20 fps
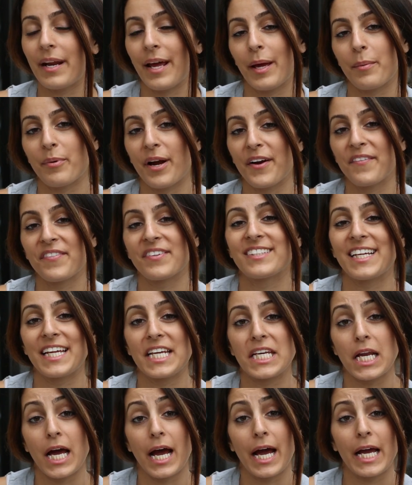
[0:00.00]
and I had breakfast
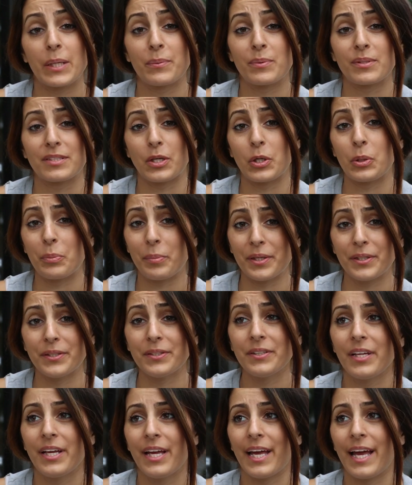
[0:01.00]
at 9, was
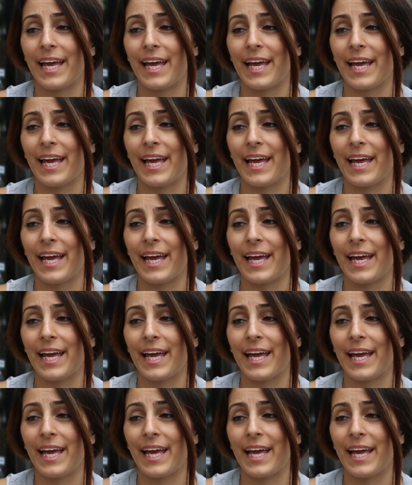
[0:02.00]
oatmeal.